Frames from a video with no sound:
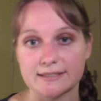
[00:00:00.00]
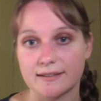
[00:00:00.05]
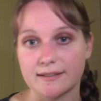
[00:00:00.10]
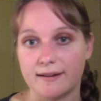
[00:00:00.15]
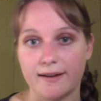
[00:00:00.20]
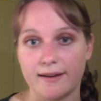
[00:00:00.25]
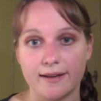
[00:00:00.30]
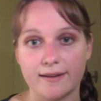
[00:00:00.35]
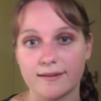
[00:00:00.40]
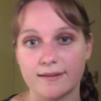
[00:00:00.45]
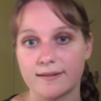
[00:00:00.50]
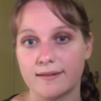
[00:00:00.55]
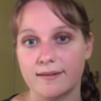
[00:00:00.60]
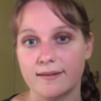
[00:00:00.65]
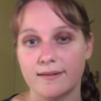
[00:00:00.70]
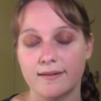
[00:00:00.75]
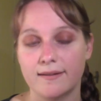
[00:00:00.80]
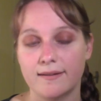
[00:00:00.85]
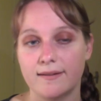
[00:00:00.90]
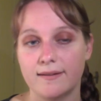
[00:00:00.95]
like,
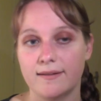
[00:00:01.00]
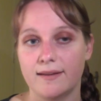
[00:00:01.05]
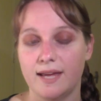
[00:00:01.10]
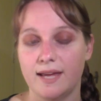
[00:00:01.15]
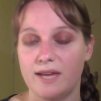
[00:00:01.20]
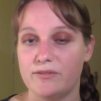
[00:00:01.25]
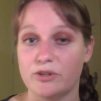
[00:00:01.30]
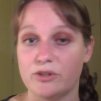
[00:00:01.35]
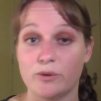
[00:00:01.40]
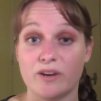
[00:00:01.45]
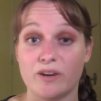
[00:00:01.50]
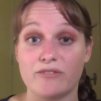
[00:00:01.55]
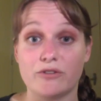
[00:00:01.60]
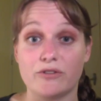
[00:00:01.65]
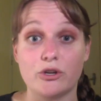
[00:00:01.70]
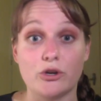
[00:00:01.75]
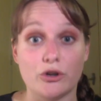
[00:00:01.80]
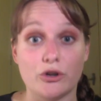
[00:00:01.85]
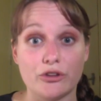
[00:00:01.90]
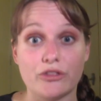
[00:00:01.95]
even though I've
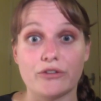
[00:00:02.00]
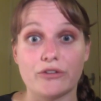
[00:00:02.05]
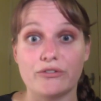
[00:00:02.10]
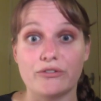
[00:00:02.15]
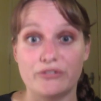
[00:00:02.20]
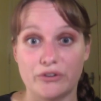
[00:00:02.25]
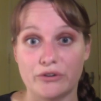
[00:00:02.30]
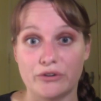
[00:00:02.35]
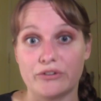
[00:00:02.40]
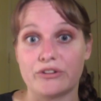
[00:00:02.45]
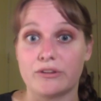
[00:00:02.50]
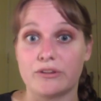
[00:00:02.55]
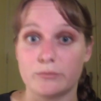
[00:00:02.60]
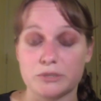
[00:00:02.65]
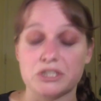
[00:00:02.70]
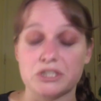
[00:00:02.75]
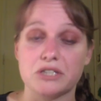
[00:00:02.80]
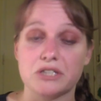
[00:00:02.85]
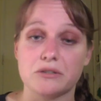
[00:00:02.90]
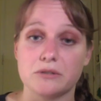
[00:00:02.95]
got the font that
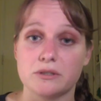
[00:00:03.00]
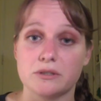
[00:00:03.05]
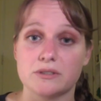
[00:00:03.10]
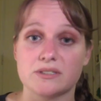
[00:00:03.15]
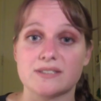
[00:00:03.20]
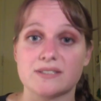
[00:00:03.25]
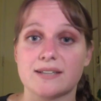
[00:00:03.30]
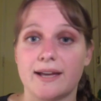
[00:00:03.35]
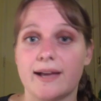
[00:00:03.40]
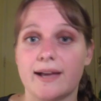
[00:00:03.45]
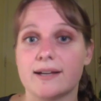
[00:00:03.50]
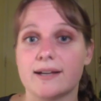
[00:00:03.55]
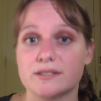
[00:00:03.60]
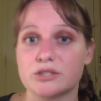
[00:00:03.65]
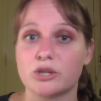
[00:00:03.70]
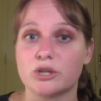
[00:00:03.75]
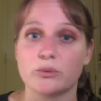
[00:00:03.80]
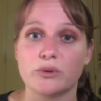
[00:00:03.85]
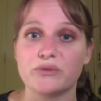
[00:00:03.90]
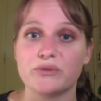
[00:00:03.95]
Michelle uses, I asked
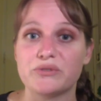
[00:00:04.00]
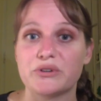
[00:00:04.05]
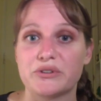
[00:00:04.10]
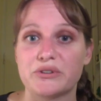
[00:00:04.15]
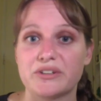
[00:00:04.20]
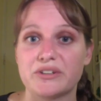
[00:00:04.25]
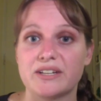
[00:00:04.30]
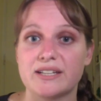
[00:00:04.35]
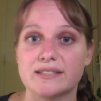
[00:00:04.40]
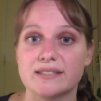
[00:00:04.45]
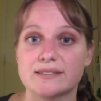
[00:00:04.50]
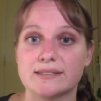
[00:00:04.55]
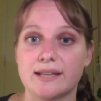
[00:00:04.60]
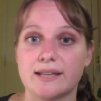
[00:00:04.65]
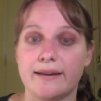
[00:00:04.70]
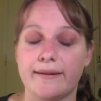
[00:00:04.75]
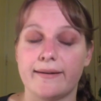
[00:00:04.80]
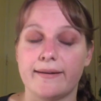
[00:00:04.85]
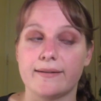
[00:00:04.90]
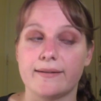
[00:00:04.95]
her what font it is,
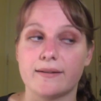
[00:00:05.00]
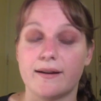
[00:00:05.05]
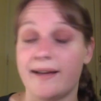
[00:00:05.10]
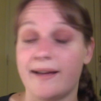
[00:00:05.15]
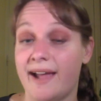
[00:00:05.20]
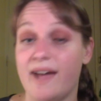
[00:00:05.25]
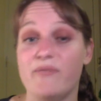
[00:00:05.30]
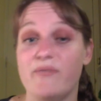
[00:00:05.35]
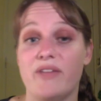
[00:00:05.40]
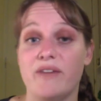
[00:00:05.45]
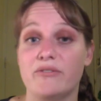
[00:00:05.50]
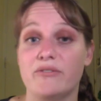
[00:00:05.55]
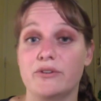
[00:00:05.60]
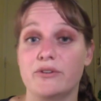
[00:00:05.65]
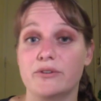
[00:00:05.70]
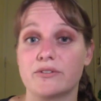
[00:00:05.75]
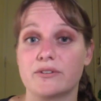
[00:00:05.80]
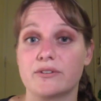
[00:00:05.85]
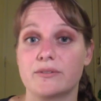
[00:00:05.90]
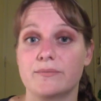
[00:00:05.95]
and I have that
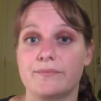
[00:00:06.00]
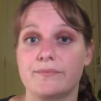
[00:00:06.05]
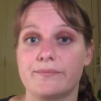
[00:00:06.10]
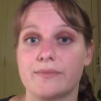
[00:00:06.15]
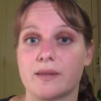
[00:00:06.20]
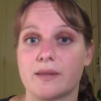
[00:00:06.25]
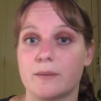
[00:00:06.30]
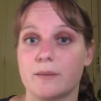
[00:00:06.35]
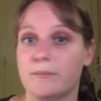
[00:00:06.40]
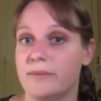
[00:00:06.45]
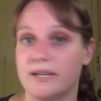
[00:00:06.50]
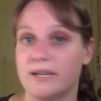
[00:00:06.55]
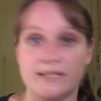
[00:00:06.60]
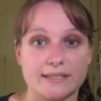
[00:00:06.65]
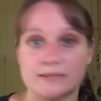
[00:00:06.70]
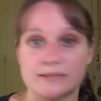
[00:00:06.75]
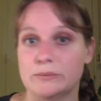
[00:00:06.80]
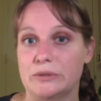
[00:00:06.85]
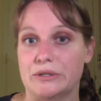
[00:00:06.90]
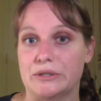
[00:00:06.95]
font, but it
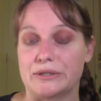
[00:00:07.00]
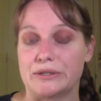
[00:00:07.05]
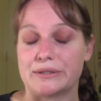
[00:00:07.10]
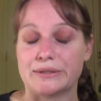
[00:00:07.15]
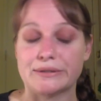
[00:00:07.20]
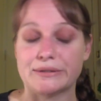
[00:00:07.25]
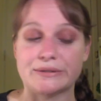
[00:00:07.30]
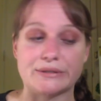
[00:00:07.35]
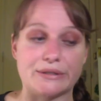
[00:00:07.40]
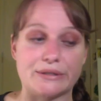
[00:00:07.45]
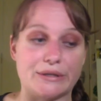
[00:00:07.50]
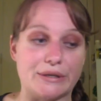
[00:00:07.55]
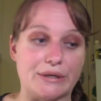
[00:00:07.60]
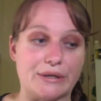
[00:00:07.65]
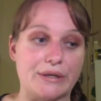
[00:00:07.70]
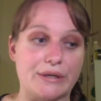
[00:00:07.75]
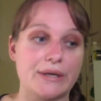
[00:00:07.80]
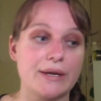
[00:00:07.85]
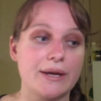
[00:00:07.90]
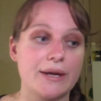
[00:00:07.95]
doesn't work. So
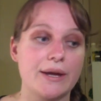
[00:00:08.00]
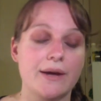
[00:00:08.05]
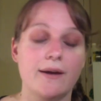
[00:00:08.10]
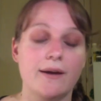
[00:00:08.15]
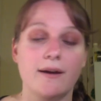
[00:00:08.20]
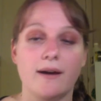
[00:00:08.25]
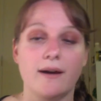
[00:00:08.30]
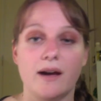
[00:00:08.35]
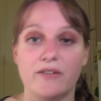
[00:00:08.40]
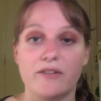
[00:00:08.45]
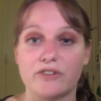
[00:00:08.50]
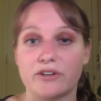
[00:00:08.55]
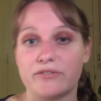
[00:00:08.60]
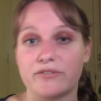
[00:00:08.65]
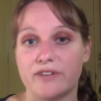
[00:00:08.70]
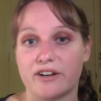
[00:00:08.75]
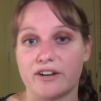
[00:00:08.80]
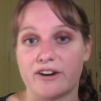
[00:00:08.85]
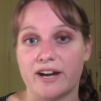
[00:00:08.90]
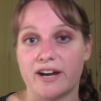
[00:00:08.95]
I've got to
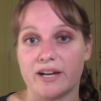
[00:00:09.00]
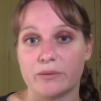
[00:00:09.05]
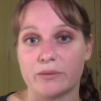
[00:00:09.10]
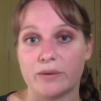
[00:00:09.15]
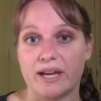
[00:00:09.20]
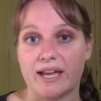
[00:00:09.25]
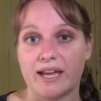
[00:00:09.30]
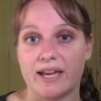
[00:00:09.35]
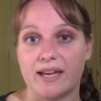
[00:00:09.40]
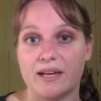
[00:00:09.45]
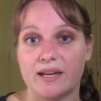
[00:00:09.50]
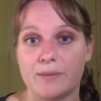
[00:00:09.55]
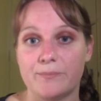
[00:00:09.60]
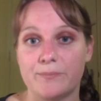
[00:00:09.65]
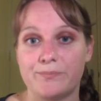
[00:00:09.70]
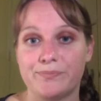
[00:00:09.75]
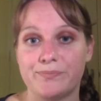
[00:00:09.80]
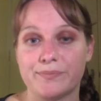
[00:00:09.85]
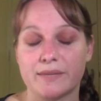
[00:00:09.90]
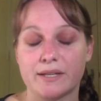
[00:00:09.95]
figure out a way
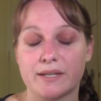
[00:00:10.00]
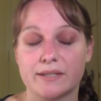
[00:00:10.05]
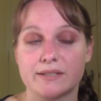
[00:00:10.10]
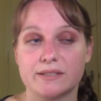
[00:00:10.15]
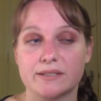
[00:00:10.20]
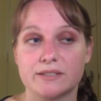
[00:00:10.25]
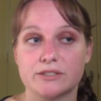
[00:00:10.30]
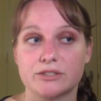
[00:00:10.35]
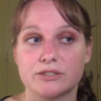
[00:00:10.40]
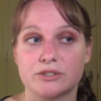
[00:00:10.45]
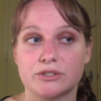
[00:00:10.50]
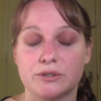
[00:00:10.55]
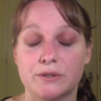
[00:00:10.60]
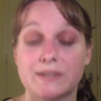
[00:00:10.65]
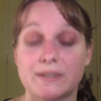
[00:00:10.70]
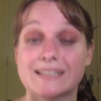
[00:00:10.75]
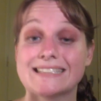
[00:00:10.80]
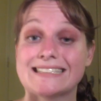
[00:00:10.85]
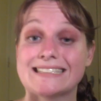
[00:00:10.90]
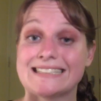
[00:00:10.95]
to
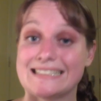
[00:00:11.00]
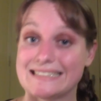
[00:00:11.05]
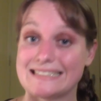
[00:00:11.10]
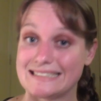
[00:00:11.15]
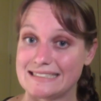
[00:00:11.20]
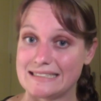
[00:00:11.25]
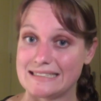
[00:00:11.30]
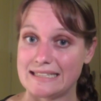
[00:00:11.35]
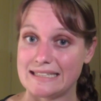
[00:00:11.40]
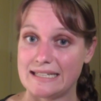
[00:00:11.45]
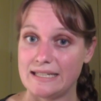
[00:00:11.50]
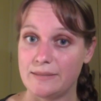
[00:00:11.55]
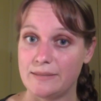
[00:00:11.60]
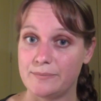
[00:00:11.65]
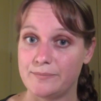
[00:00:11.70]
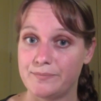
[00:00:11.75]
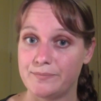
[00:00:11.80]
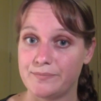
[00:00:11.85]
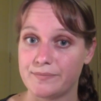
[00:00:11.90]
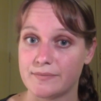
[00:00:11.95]
consistently
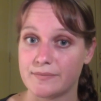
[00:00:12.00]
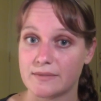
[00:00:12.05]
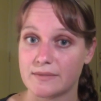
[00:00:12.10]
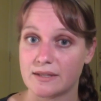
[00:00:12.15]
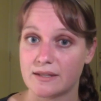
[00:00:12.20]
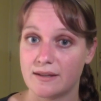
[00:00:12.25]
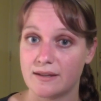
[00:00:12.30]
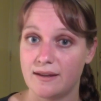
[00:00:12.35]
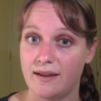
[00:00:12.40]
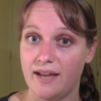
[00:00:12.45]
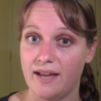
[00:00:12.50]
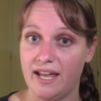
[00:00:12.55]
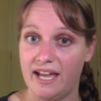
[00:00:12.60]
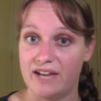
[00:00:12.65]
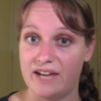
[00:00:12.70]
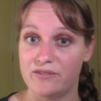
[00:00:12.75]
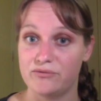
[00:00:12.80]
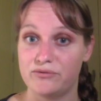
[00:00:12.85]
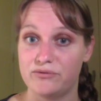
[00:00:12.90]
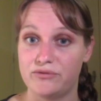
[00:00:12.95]

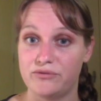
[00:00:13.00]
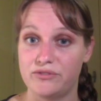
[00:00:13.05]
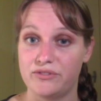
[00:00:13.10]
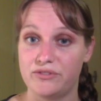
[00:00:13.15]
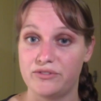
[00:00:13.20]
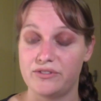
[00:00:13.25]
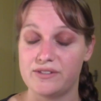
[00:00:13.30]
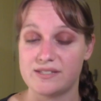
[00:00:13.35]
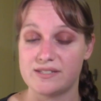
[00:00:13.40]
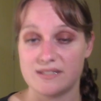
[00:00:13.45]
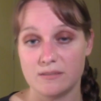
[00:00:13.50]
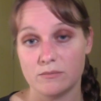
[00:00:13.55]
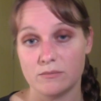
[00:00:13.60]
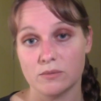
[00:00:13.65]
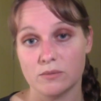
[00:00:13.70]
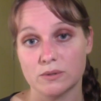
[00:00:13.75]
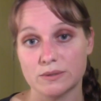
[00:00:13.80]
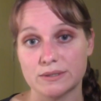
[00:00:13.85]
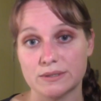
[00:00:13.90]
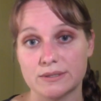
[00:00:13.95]
have the
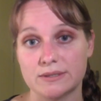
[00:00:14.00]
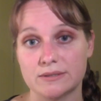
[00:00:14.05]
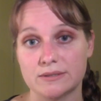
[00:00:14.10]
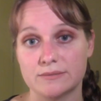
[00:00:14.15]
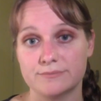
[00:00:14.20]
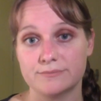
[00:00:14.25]
symbols